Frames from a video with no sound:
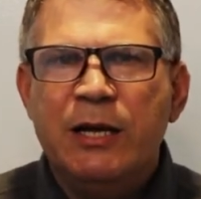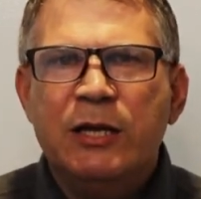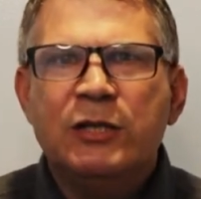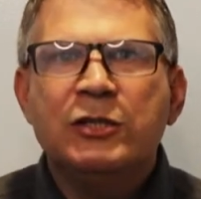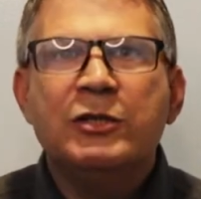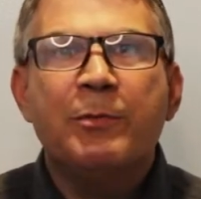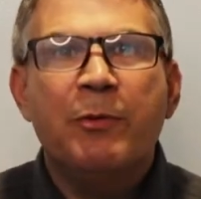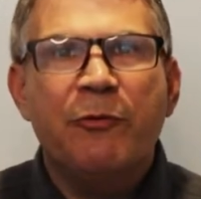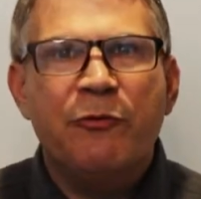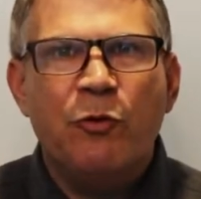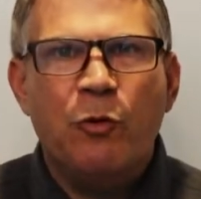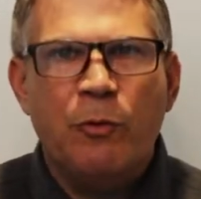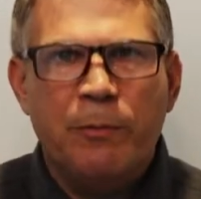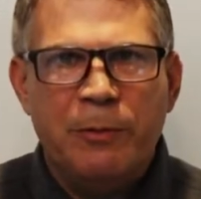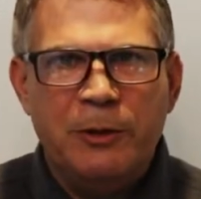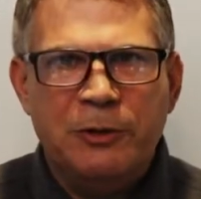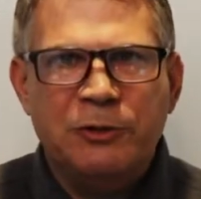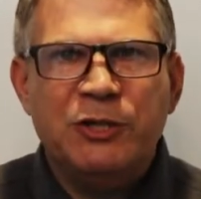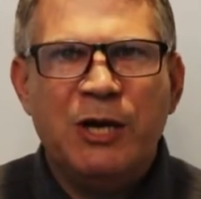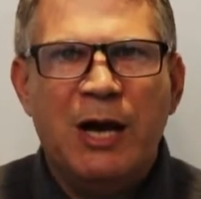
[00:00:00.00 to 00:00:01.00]
to perform
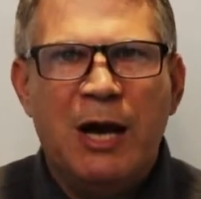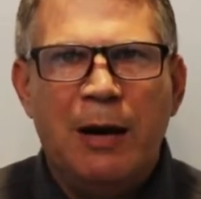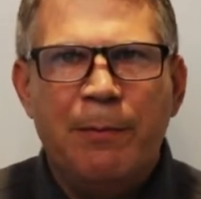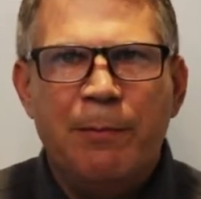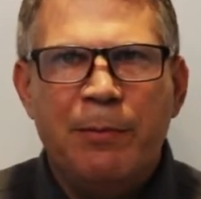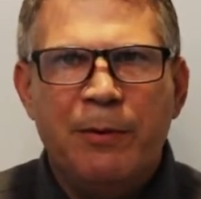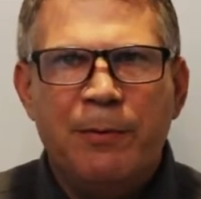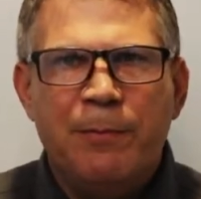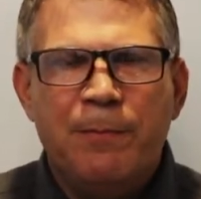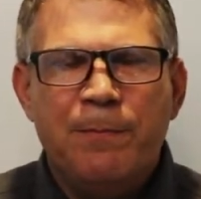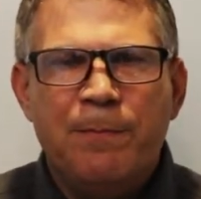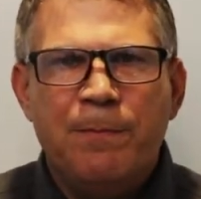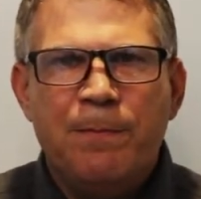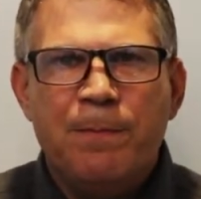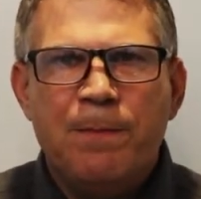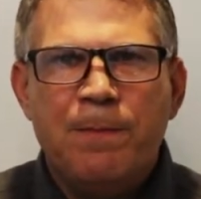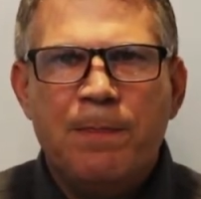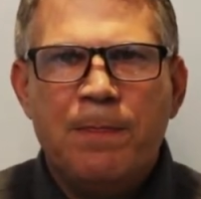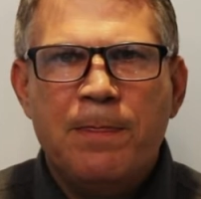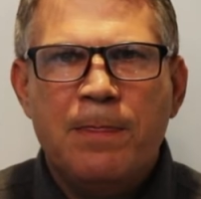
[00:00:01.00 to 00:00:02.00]
their job.
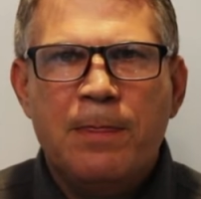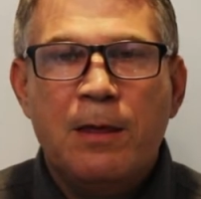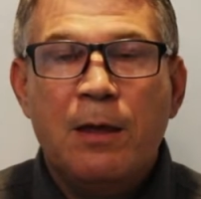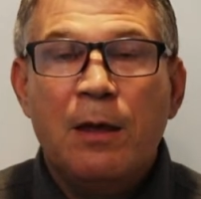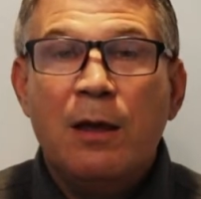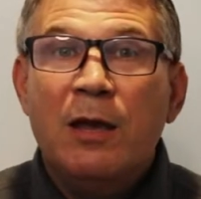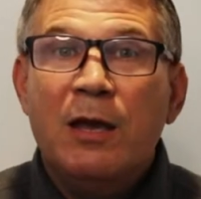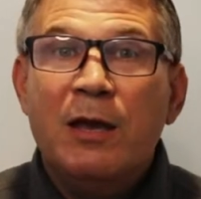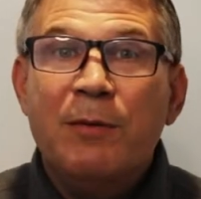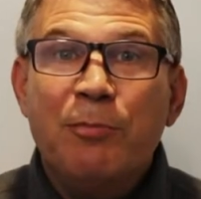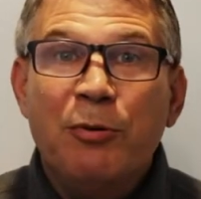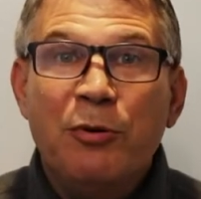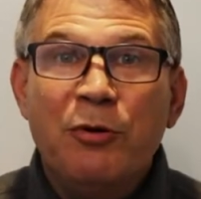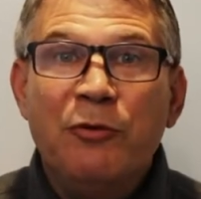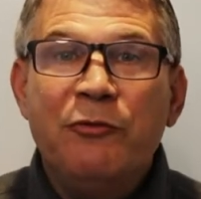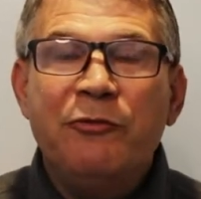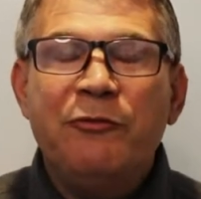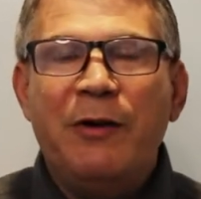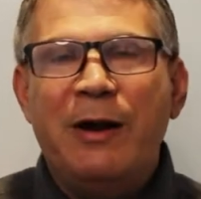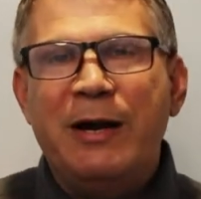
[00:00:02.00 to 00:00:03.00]

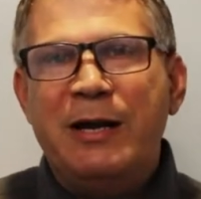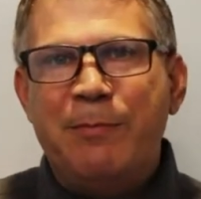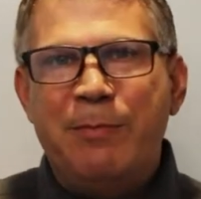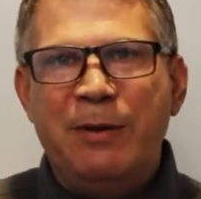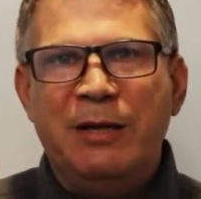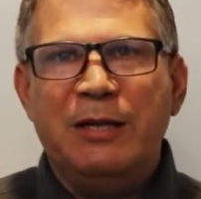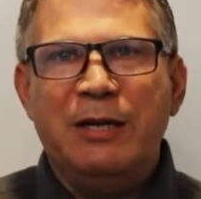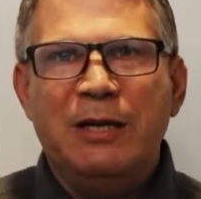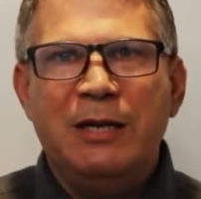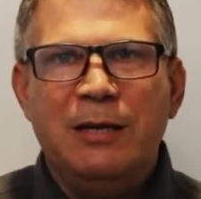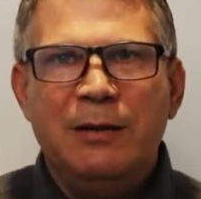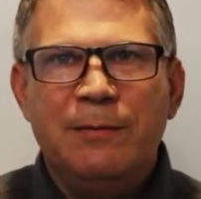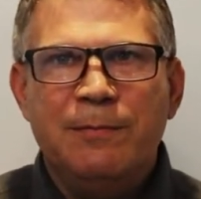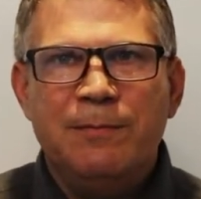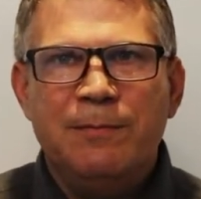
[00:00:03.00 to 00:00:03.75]
Improved findability.